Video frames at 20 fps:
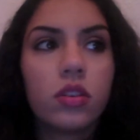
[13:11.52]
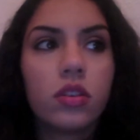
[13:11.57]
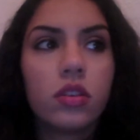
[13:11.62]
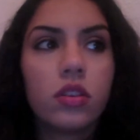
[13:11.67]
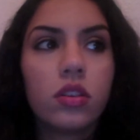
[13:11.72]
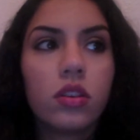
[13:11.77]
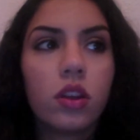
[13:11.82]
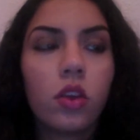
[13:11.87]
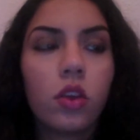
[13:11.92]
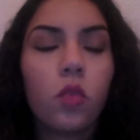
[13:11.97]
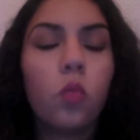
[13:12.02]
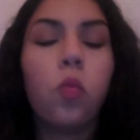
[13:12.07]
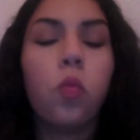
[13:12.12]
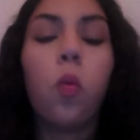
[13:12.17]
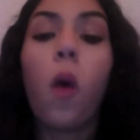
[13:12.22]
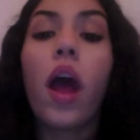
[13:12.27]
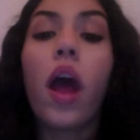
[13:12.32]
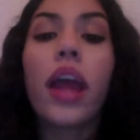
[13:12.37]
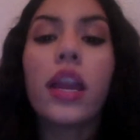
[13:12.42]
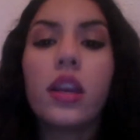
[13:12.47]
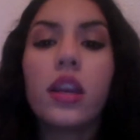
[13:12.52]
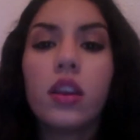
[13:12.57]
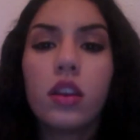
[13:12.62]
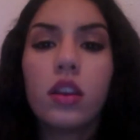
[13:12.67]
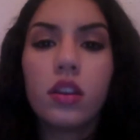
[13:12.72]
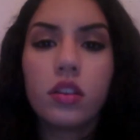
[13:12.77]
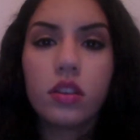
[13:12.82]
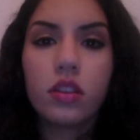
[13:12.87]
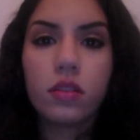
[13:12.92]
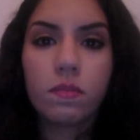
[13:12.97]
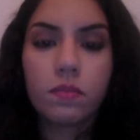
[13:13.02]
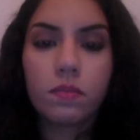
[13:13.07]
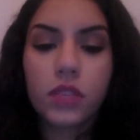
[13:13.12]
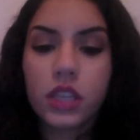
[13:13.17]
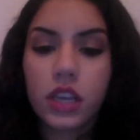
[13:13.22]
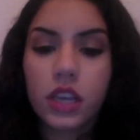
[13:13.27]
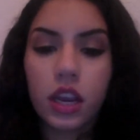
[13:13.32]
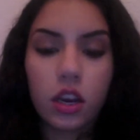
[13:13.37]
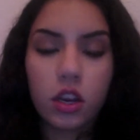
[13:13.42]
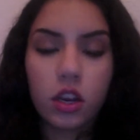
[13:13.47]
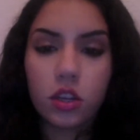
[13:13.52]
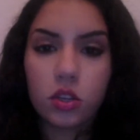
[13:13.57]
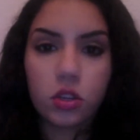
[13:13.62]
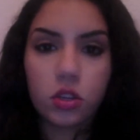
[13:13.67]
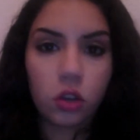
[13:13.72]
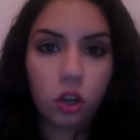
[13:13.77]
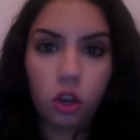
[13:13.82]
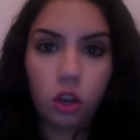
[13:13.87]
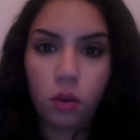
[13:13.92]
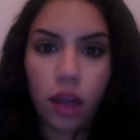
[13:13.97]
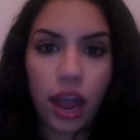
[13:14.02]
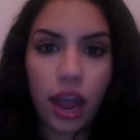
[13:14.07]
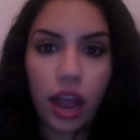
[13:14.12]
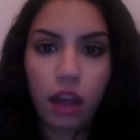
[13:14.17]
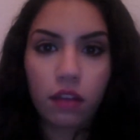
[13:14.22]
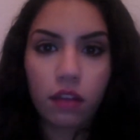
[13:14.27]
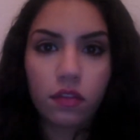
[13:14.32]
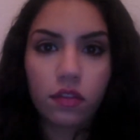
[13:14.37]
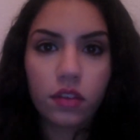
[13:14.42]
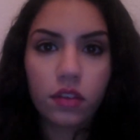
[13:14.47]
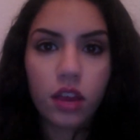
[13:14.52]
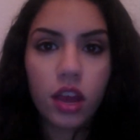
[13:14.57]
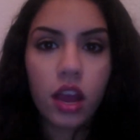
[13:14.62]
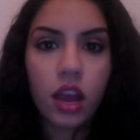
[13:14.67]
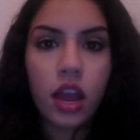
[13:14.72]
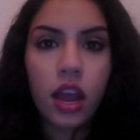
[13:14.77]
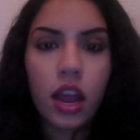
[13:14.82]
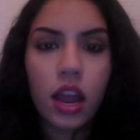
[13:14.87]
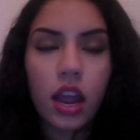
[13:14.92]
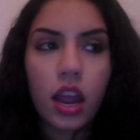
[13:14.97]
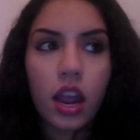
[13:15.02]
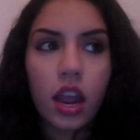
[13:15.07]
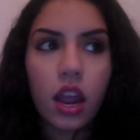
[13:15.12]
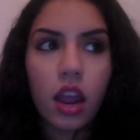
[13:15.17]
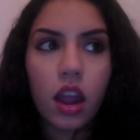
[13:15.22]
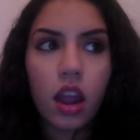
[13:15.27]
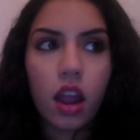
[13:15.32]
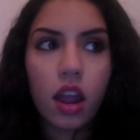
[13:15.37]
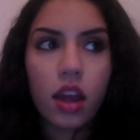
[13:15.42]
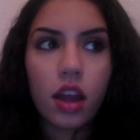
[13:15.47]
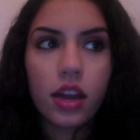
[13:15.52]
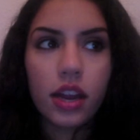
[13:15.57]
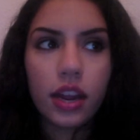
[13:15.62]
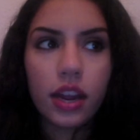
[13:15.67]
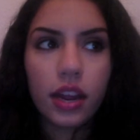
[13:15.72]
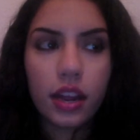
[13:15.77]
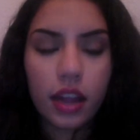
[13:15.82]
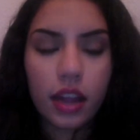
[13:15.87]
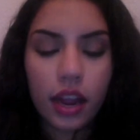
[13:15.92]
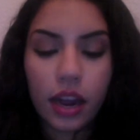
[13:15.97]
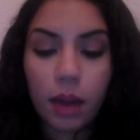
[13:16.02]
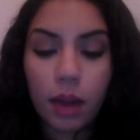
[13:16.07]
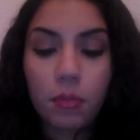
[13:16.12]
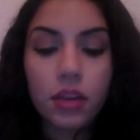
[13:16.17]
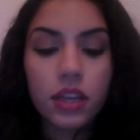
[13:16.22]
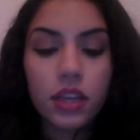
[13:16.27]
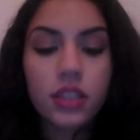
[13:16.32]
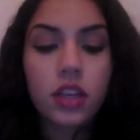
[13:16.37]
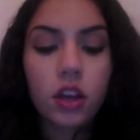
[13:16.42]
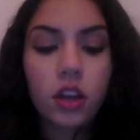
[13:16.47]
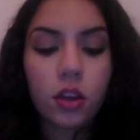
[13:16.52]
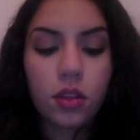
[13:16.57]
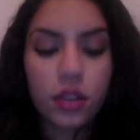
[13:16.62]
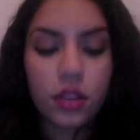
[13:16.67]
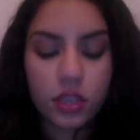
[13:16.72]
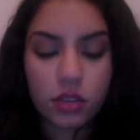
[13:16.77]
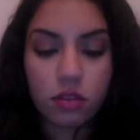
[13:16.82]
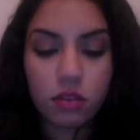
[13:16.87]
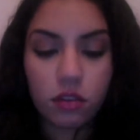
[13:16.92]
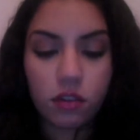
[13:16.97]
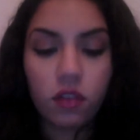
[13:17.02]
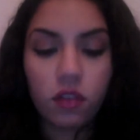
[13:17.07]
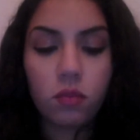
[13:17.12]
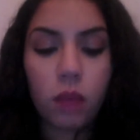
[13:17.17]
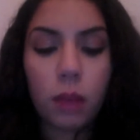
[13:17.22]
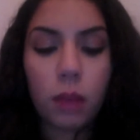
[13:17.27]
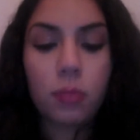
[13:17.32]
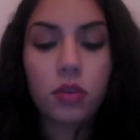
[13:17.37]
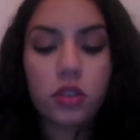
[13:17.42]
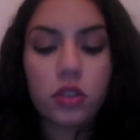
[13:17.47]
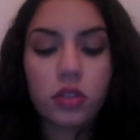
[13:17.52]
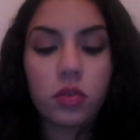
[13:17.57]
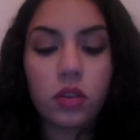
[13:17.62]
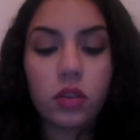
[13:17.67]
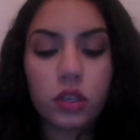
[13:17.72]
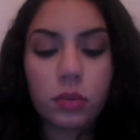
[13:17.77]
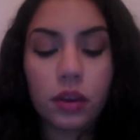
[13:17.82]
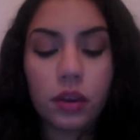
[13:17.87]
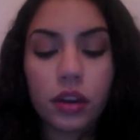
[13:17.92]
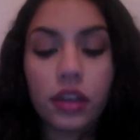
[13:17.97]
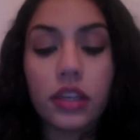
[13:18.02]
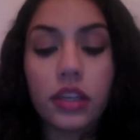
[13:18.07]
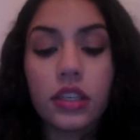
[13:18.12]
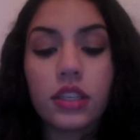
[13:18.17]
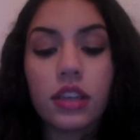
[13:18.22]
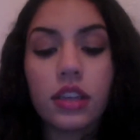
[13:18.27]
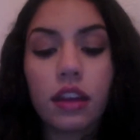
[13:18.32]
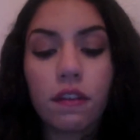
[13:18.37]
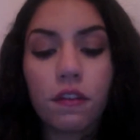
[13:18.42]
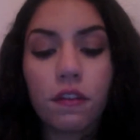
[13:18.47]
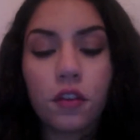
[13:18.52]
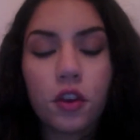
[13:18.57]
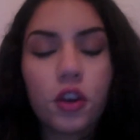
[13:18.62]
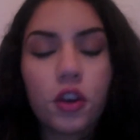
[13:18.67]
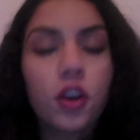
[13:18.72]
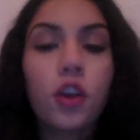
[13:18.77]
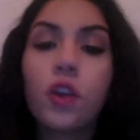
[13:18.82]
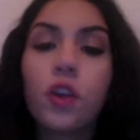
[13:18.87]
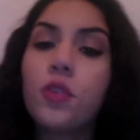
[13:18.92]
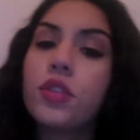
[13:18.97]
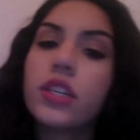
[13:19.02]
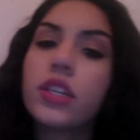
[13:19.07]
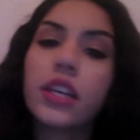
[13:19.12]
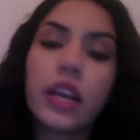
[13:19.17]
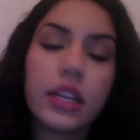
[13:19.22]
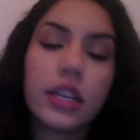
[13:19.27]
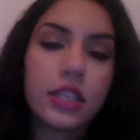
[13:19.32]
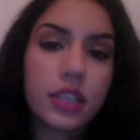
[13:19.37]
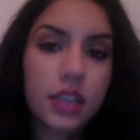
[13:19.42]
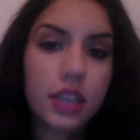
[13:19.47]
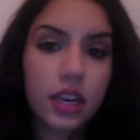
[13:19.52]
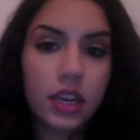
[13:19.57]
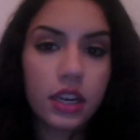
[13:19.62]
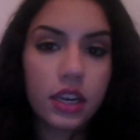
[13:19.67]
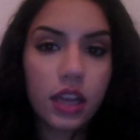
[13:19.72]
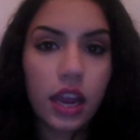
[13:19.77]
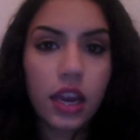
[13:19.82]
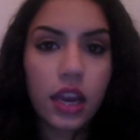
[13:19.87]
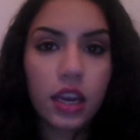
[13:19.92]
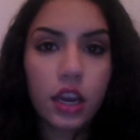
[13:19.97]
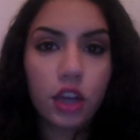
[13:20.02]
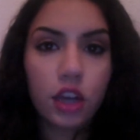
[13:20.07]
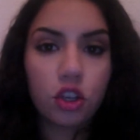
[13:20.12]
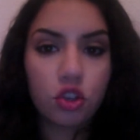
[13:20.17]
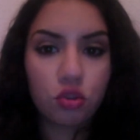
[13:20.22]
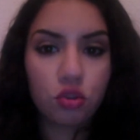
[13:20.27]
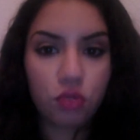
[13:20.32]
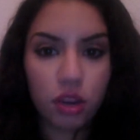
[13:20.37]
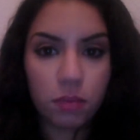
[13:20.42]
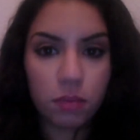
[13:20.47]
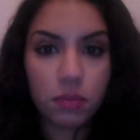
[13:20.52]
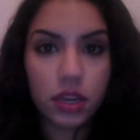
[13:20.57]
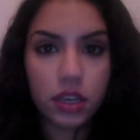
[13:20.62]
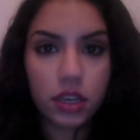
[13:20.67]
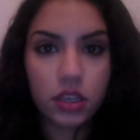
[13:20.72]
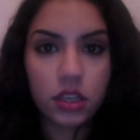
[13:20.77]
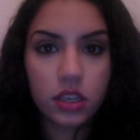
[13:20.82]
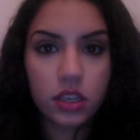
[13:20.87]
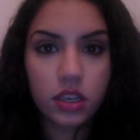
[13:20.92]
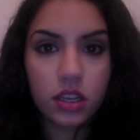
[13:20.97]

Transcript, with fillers: what skin concern you have. And I'm going to tell you this from my personal experience. If you're using a skin lightening treatment